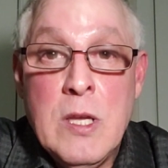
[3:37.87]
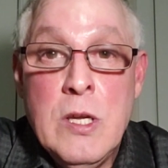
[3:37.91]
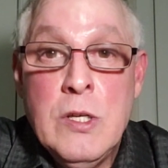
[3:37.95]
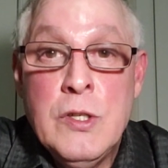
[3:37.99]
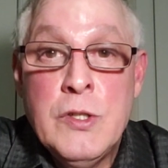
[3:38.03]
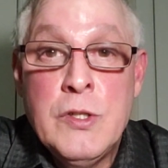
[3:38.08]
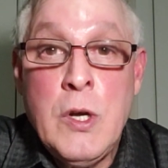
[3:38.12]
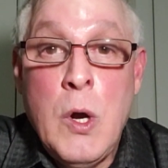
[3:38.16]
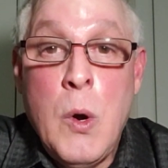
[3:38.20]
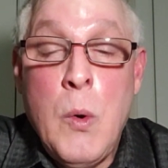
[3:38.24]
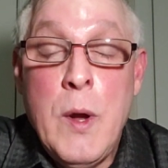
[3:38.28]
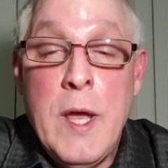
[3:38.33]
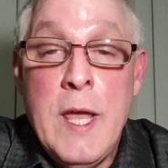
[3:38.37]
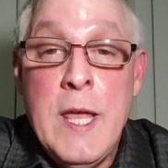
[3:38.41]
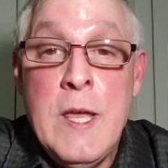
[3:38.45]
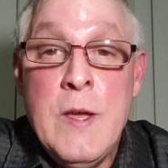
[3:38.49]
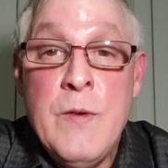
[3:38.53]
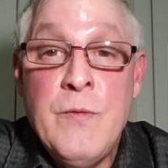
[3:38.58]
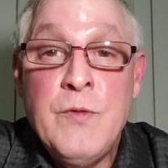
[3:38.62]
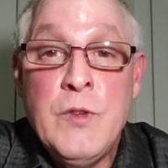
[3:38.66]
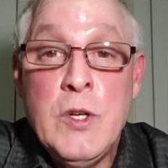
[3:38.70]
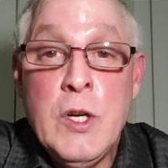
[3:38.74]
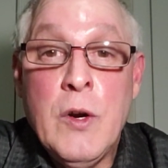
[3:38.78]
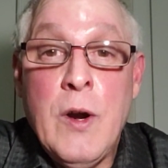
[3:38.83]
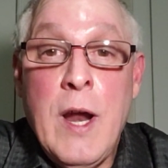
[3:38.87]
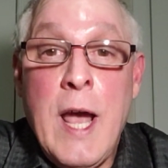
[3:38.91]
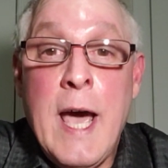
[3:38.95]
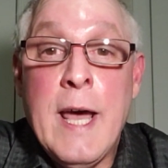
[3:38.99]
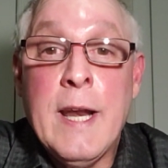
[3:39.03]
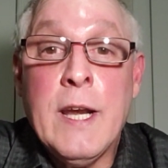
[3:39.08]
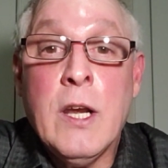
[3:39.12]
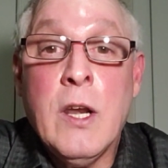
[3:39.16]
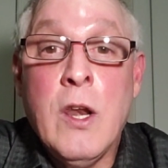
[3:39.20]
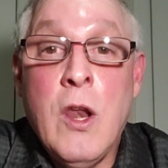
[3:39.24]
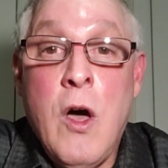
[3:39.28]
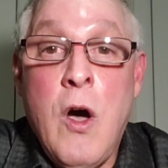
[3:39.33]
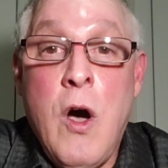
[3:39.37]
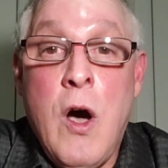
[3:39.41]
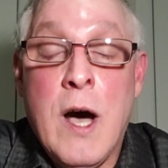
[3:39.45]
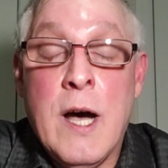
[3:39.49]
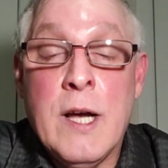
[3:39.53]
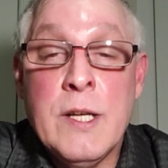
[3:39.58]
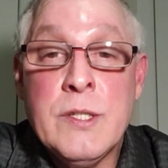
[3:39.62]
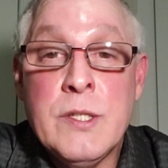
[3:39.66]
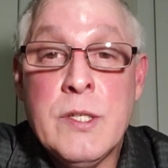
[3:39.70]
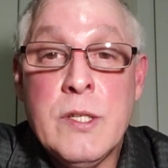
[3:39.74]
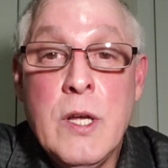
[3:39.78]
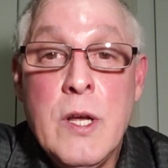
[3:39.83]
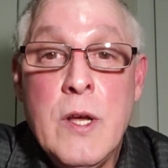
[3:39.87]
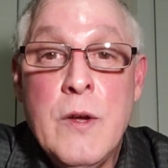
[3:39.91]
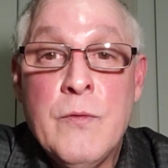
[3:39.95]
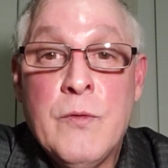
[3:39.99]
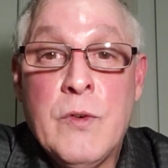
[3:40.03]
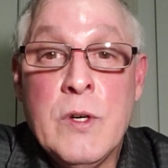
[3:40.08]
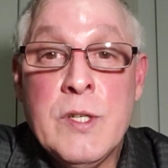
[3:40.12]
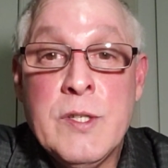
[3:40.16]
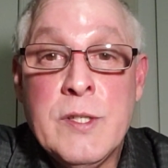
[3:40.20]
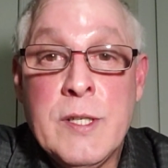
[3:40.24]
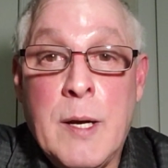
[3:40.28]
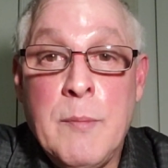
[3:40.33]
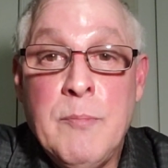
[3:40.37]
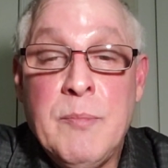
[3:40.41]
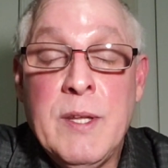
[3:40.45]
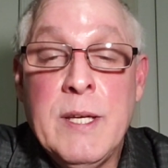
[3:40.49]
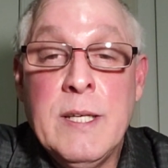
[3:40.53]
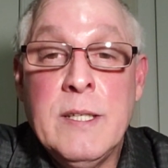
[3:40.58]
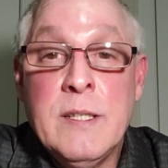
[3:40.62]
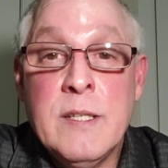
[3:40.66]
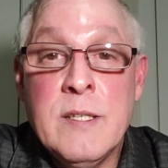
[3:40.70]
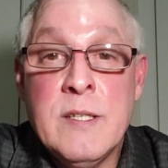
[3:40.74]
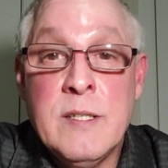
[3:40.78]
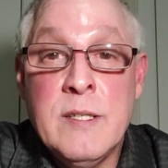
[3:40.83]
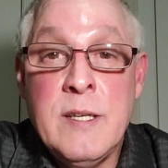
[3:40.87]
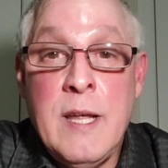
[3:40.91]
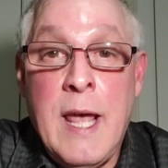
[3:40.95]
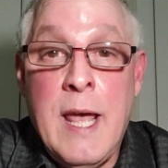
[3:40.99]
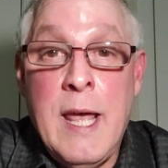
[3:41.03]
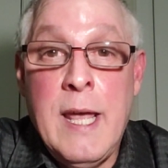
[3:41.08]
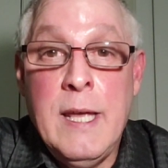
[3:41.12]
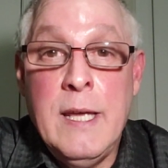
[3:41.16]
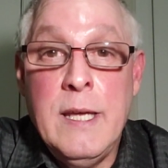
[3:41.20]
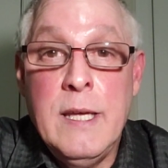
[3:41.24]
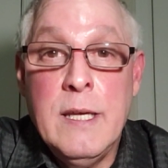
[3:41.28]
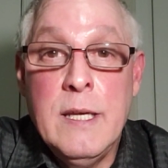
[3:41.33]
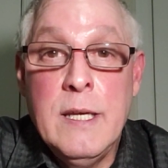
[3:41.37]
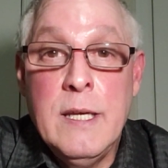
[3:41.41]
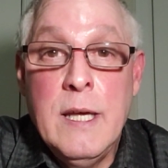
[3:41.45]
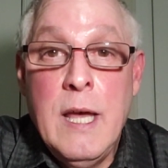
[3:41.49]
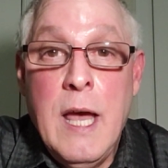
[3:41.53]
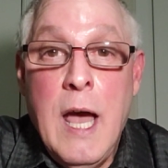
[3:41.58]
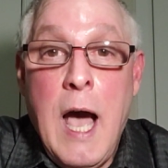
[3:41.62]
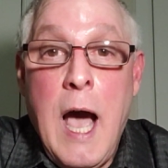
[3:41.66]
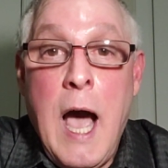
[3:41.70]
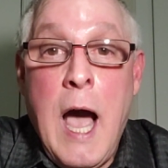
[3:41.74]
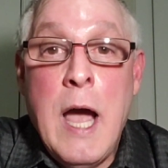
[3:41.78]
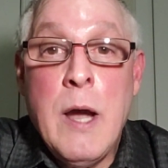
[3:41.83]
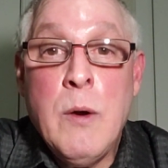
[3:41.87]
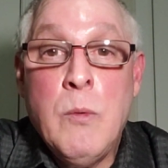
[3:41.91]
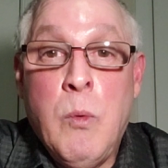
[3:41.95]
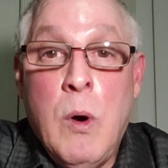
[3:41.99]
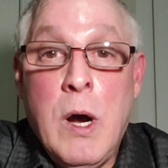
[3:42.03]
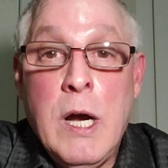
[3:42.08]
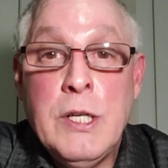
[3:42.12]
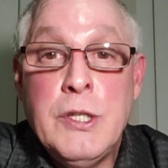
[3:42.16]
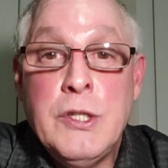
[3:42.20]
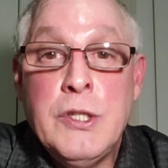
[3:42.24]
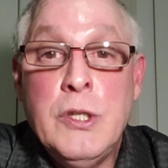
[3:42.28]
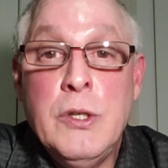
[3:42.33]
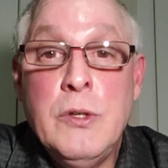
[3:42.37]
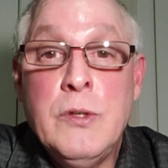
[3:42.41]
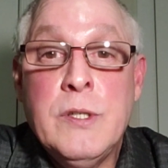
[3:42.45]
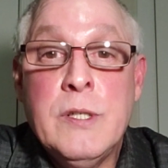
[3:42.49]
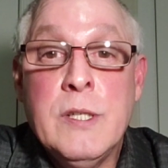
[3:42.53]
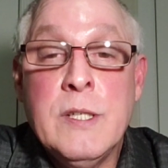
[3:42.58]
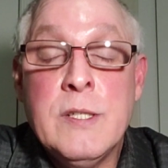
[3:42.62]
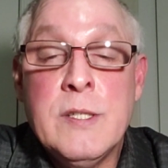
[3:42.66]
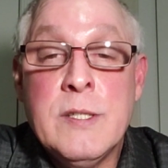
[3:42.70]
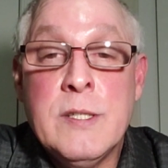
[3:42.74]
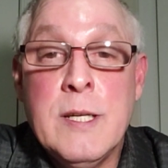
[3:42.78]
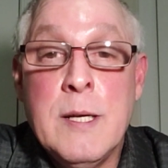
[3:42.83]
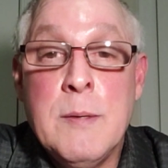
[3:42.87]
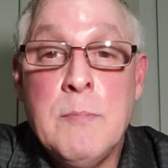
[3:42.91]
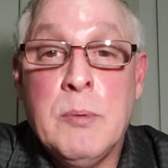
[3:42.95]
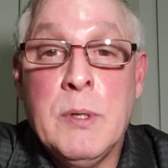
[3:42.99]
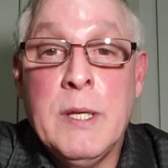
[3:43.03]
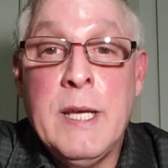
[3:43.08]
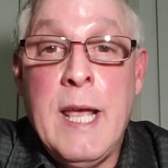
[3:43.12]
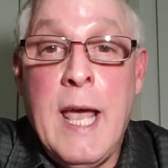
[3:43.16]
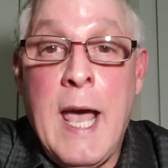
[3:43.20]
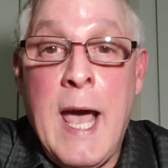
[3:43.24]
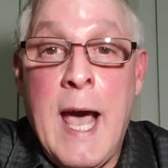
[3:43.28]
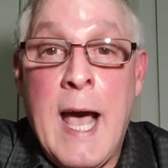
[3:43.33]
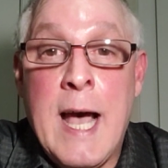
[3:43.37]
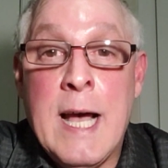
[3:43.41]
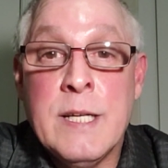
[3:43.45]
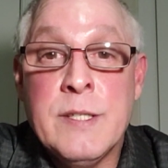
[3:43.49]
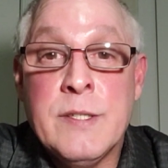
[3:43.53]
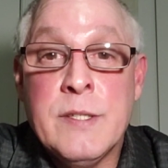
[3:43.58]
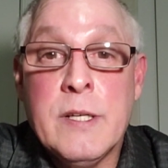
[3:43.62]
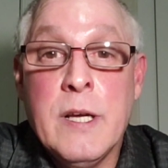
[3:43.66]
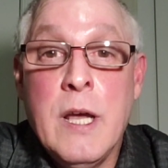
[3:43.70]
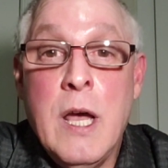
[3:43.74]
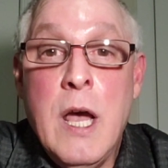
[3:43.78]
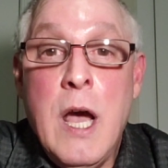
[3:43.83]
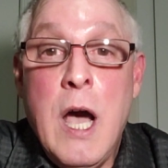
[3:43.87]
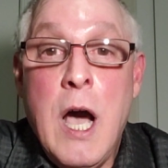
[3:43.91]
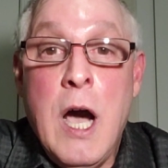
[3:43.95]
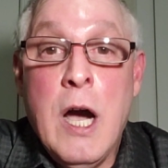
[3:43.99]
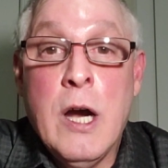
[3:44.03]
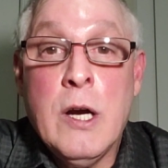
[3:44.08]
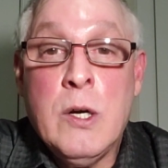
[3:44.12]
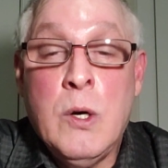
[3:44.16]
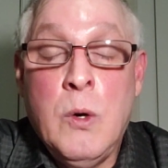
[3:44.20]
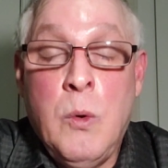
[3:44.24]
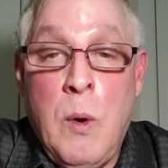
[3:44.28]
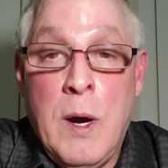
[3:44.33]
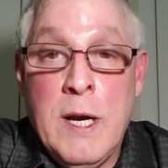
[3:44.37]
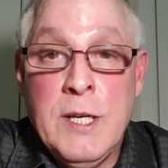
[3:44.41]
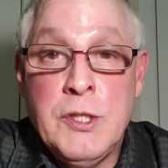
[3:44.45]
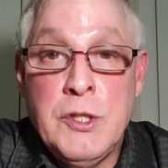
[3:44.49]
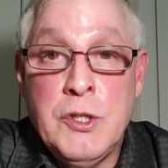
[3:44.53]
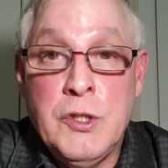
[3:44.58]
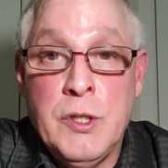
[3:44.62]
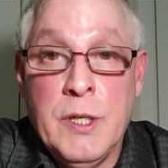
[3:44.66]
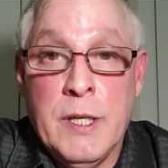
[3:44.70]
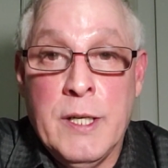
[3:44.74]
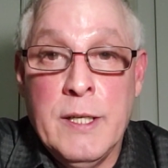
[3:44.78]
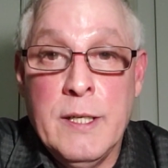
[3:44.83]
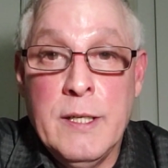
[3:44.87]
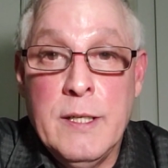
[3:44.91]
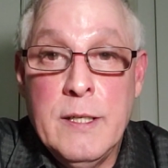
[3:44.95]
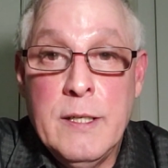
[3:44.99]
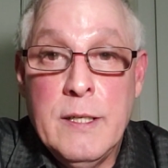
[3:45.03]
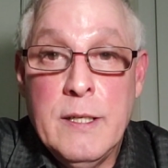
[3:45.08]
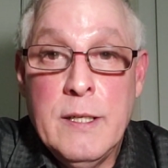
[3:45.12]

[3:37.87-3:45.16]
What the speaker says: So if you're at a loss for something to say, I want you to simply ask a question.